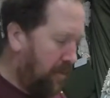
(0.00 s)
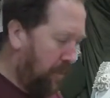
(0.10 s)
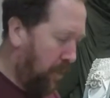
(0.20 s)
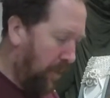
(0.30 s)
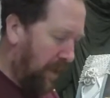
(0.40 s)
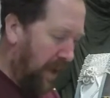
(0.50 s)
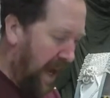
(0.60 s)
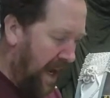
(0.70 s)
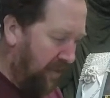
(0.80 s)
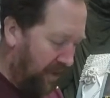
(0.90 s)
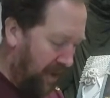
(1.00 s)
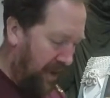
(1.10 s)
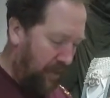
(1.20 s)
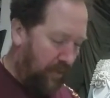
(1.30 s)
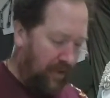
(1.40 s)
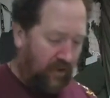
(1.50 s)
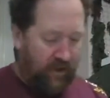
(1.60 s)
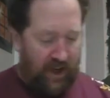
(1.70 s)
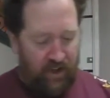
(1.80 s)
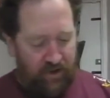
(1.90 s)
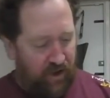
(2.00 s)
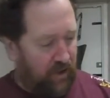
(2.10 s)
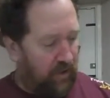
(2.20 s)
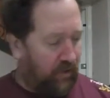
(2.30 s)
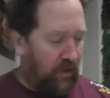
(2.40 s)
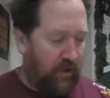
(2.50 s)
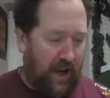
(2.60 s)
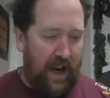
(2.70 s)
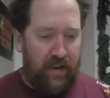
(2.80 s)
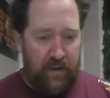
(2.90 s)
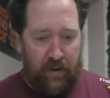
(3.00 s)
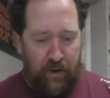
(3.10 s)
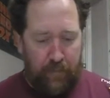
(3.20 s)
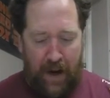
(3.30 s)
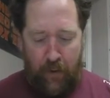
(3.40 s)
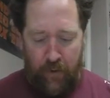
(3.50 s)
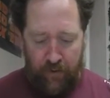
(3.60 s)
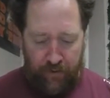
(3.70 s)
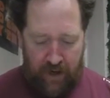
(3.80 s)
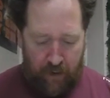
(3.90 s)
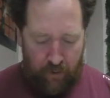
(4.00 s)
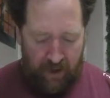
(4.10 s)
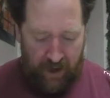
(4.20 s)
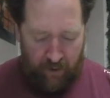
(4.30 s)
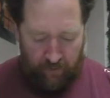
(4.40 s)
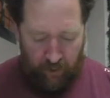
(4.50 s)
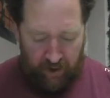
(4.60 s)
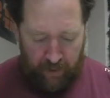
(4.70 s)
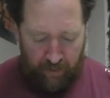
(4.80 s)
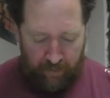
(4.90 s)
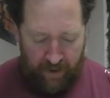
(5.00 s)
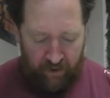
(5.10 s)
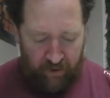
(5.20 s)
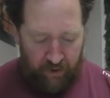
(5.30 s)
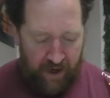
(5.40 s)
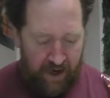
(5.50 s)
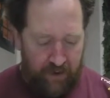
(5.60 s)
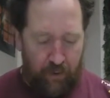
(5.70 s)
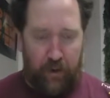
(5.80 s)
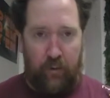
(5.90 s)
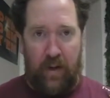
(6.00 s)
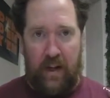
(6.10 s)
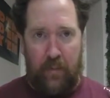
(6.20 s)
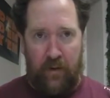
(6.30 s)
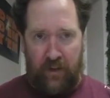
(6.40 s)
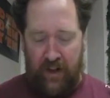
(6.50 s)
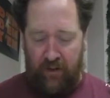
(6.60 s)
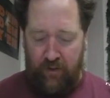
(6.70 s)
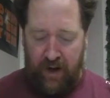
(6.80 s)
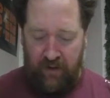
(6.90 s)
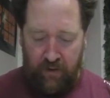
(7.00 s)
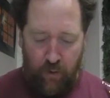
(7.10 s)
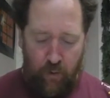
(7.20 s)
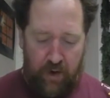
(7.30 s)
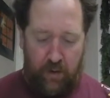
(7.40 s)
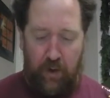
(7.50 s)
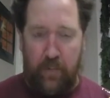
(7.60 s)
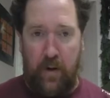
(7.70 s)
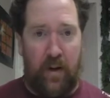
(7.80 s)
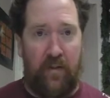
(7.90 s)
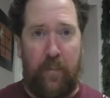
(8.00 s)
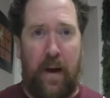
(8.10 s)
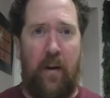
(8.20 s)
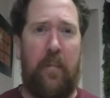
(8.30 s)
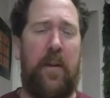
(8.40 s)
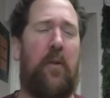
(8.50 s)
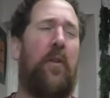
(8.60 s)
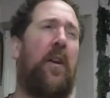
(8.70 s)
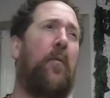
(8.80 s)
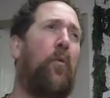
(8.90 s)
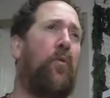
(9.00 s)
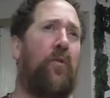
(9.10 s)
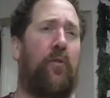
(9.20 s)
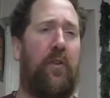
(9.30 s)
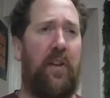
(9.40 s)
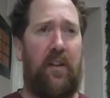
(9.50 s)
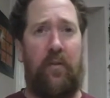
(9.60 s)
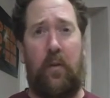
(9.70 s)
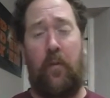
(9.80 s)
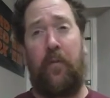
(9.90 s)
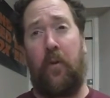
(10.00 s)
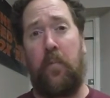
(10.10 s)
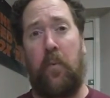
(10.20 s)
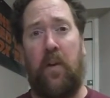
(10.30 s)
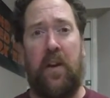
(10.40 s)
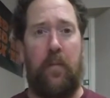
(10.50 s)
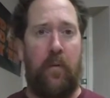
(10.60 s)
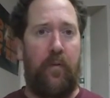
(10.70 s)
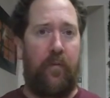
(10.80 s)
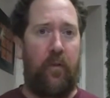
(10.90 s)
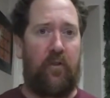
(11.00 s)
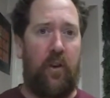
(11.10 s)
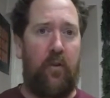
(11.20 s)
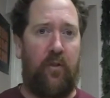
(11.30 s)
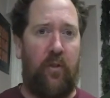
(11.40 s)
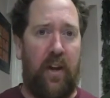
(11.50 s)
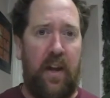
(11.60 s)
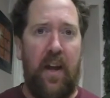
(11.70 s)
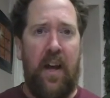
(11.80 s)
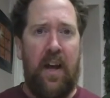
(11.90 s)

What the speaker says: But what we're going to add something now, at this stage, you start to add like powders. Now here I've got a couple of powders you can add. You've got the green lip mussel extract, or you've got the pure liver powder, but you can add all sorts of things. You've got fruit powder, you can put fructose on it,